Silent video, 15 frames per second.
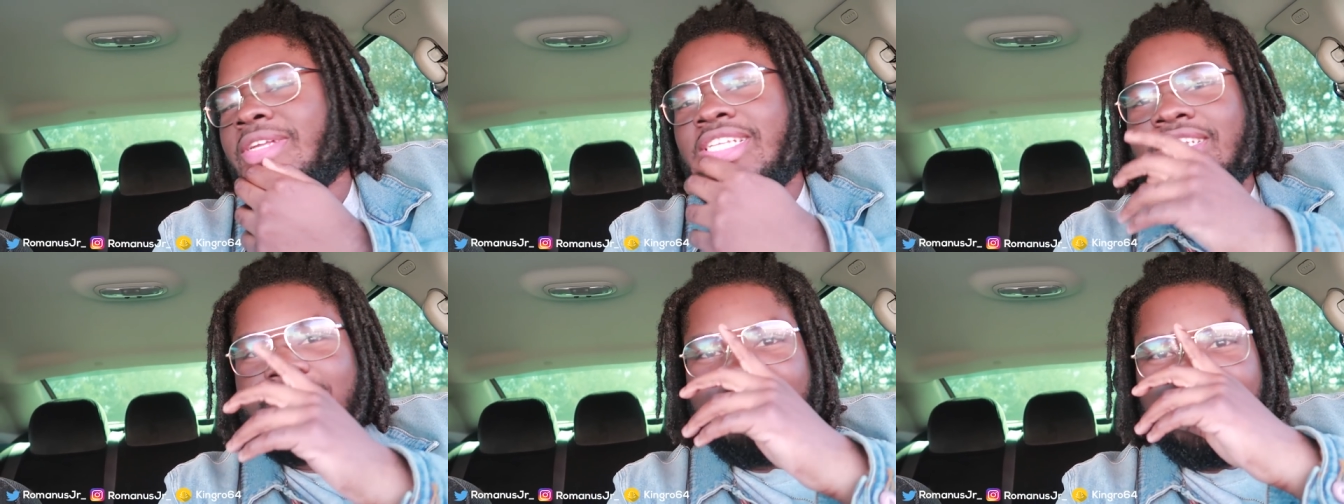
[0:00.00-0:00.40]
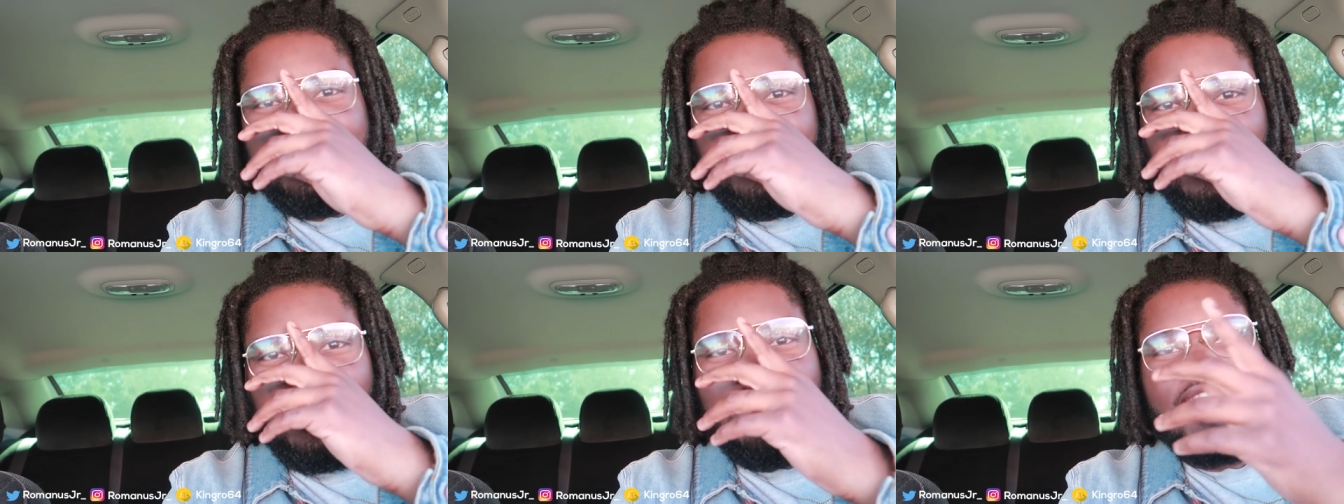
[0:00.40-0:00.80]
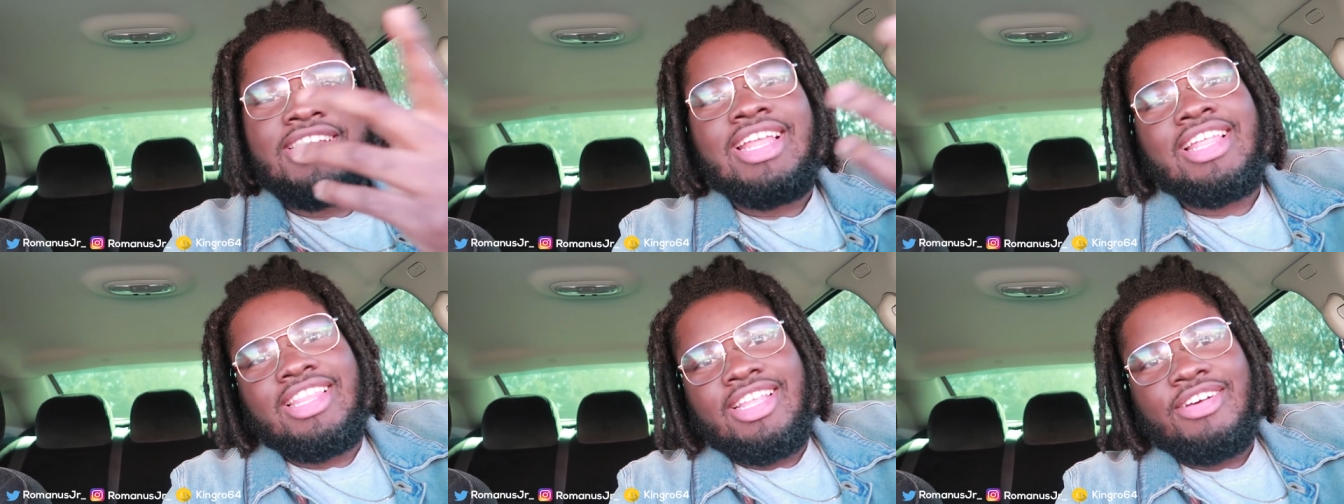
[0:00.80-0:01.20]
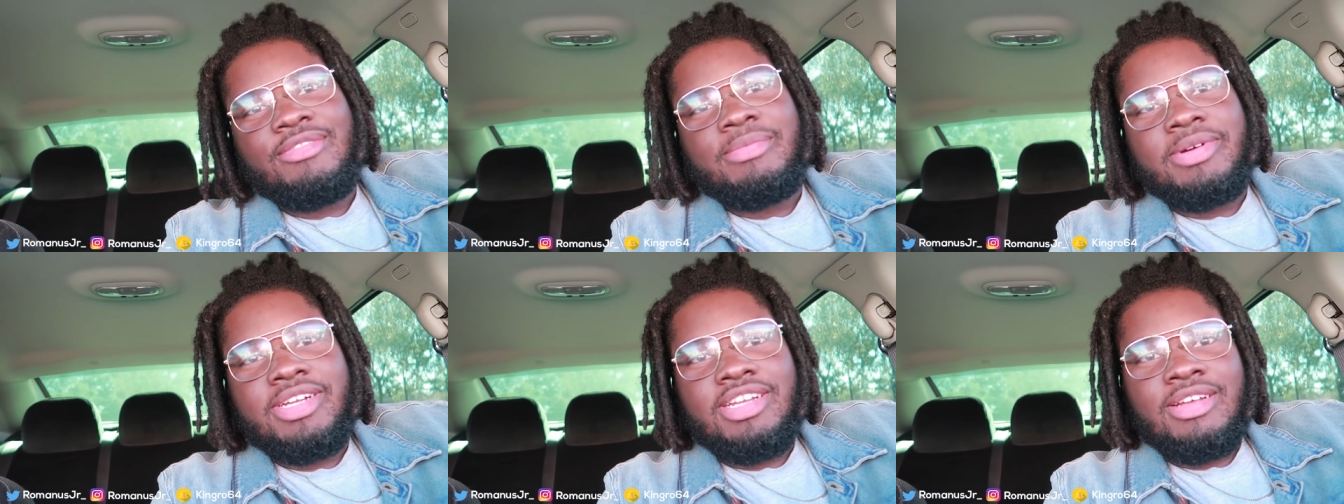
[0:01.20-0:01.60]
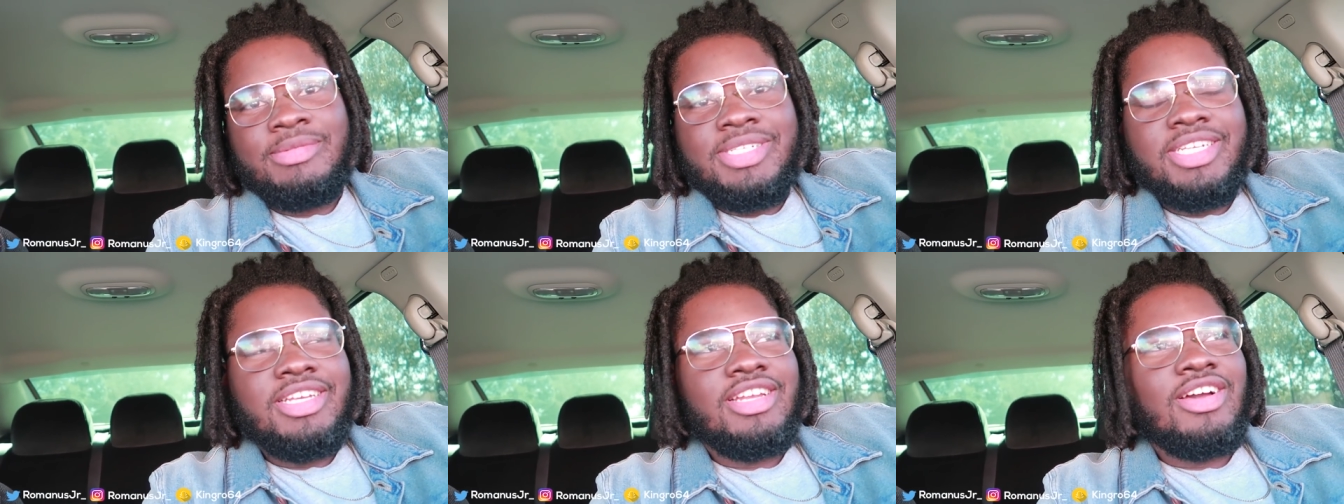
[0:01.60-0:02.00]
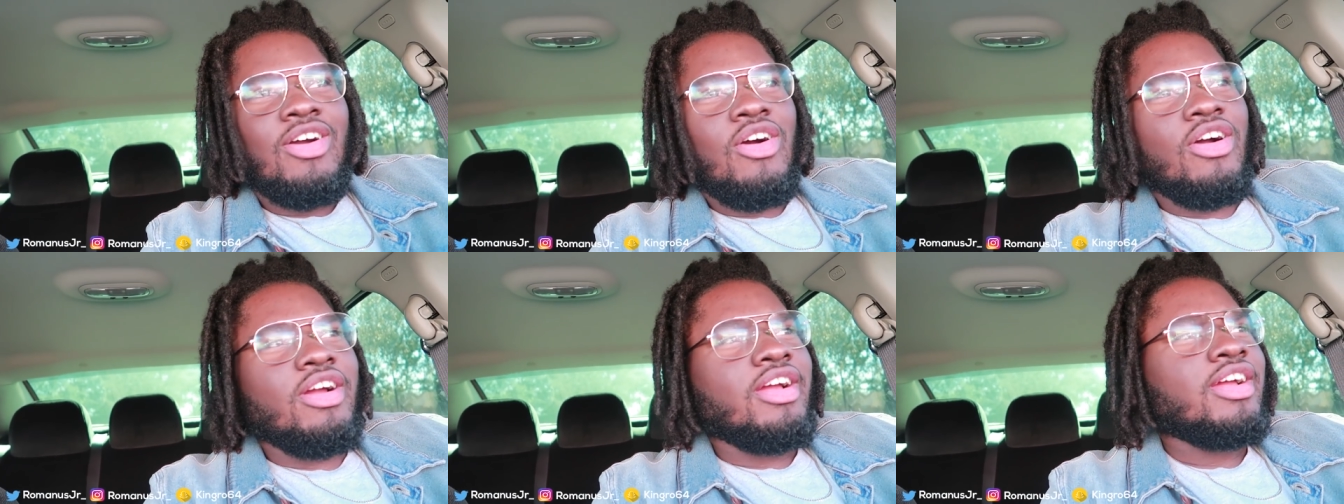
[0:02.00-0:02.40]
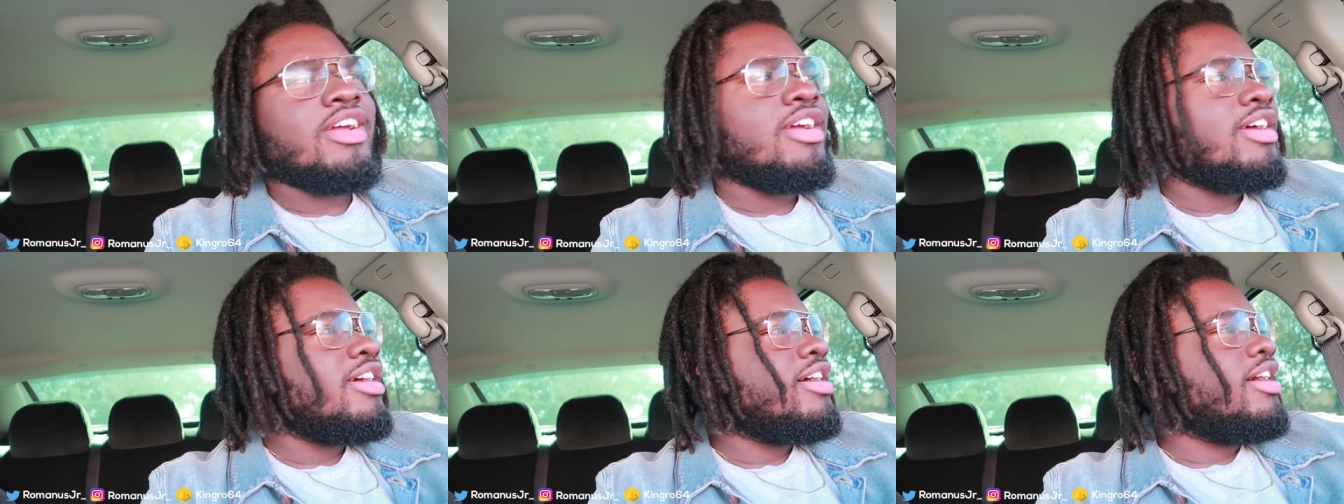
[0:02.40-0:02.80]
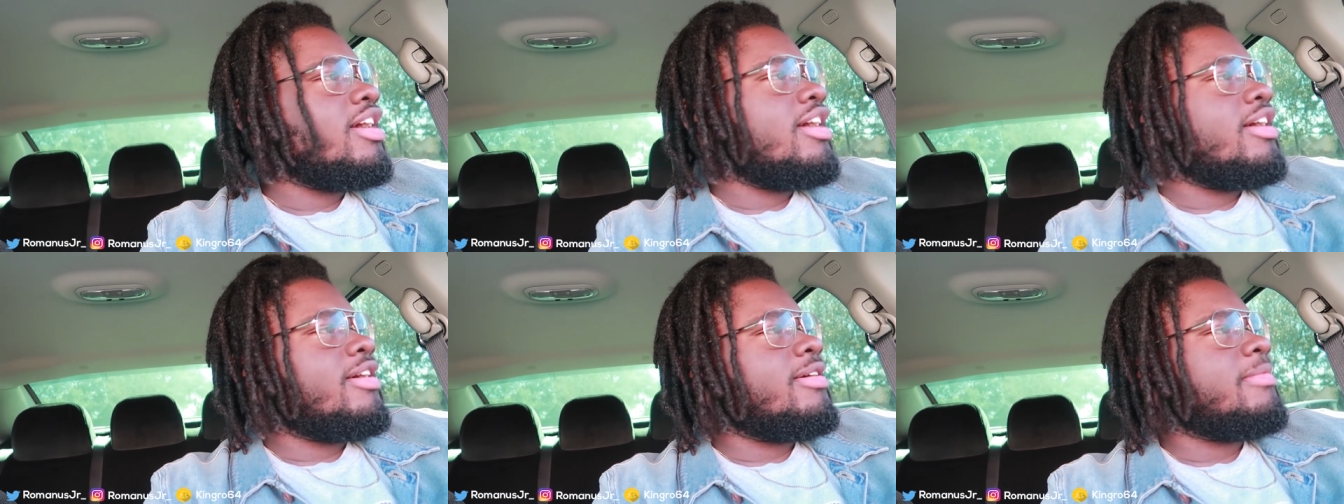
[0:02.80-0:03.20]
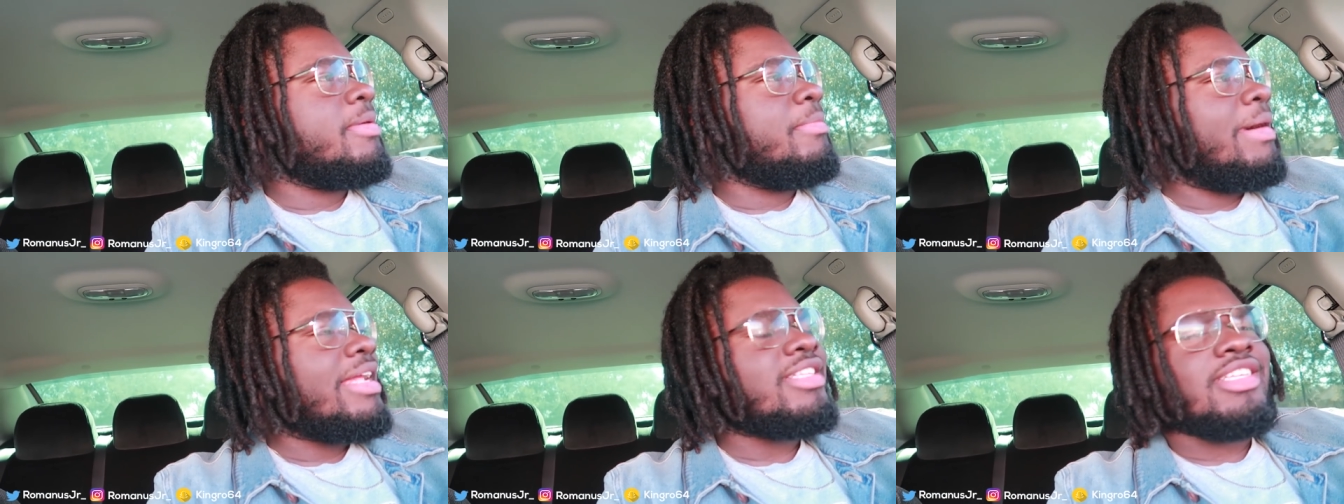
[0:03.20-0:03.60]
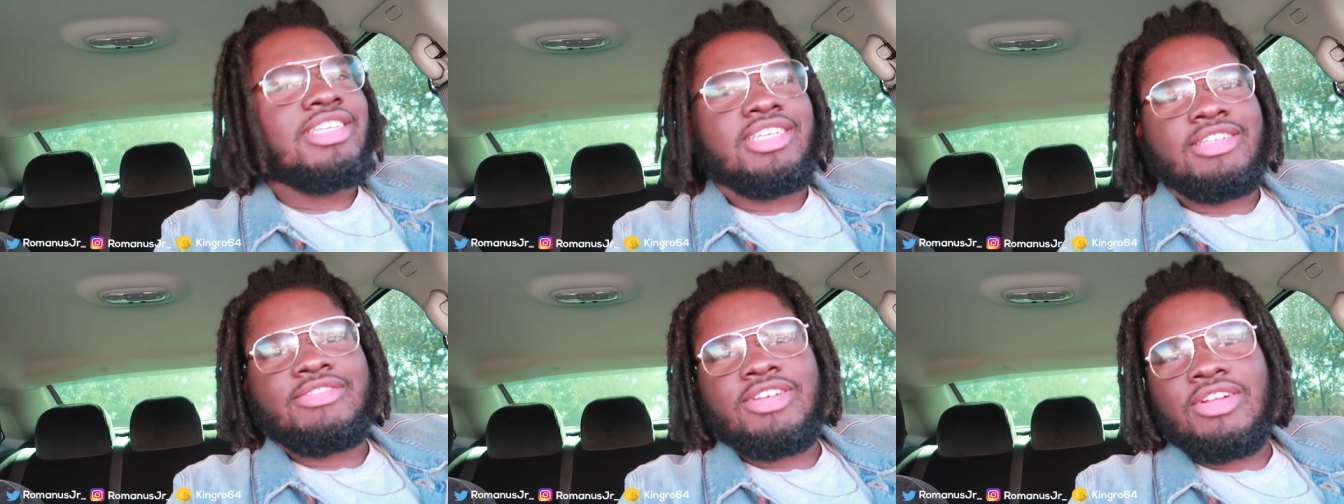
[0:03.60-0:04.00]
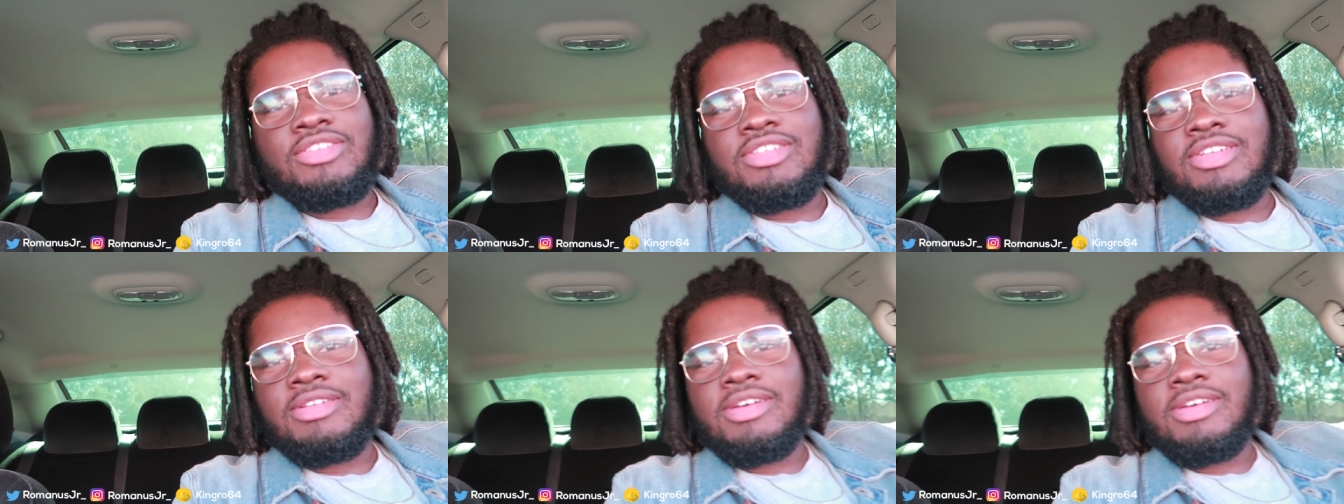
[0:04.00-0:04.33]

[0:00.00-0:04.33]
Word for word: We just, well, not left, but I'm sitting in the car. Um, I'm about to leave to go to